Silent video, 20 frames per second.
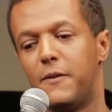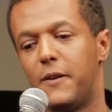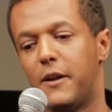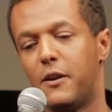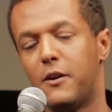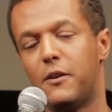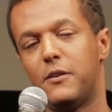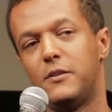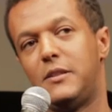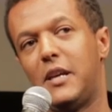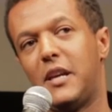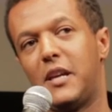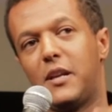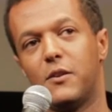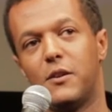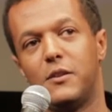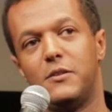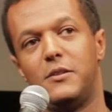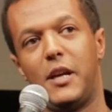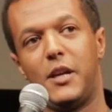that are taking
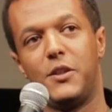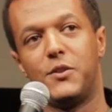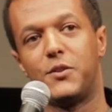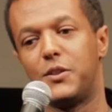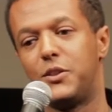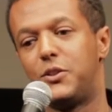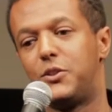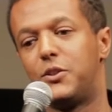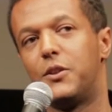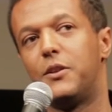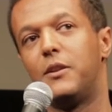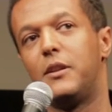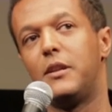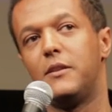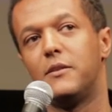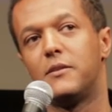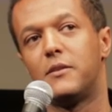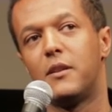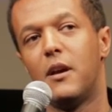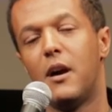on dangerous
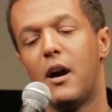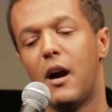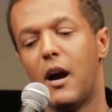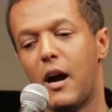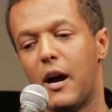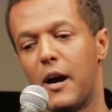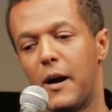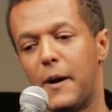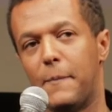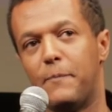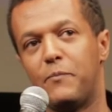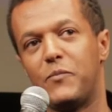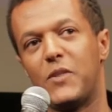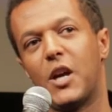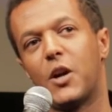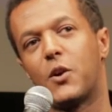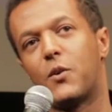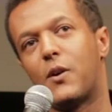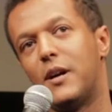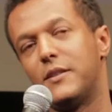journeys
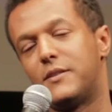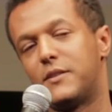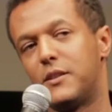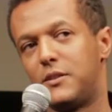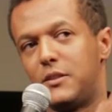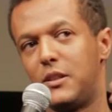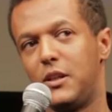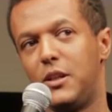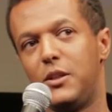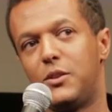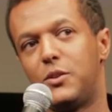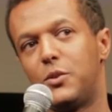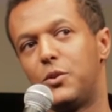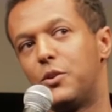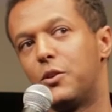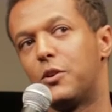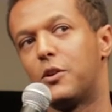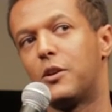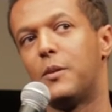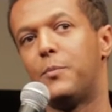across the sea to
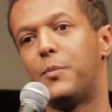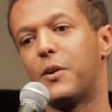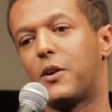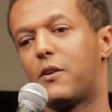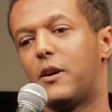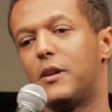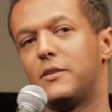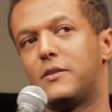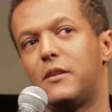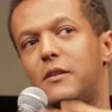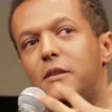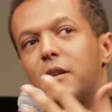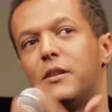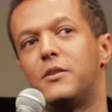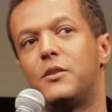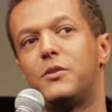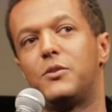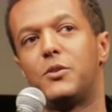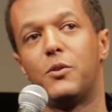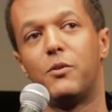Europe, across the
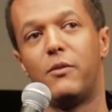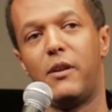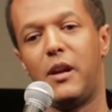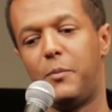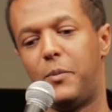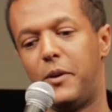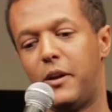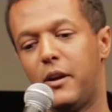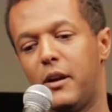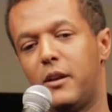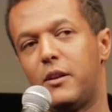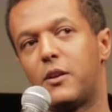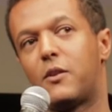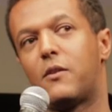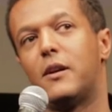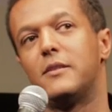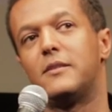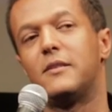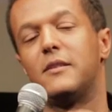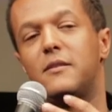desert to Arabia, and
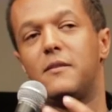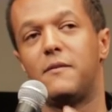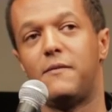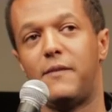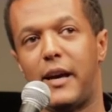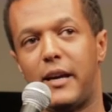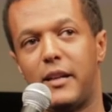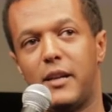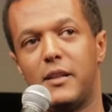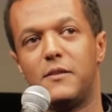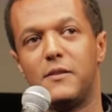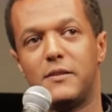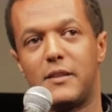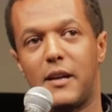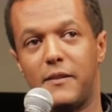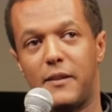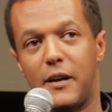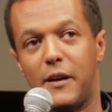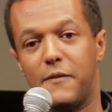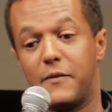across the savannah to
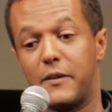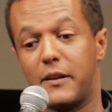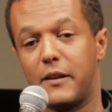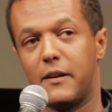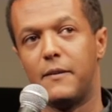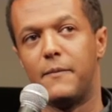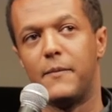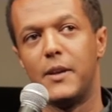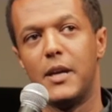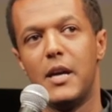South Africa.